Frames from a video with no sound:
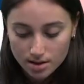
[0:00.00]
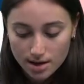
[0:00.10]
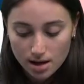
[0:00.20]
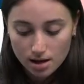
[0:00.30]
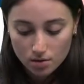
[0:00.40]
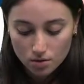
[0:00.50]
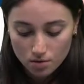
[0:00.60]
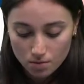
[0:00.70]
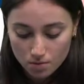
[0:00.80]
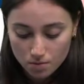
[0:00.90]
Then
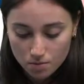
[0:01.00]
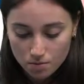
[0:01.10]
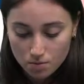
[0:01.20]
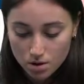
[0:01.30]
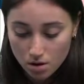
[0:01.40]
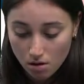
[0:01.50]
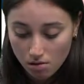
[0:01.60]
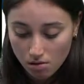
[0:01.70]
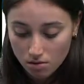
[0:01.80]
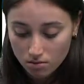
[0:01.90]
we'll go
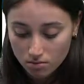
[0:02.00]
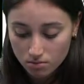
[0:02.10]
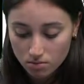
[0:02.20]
on.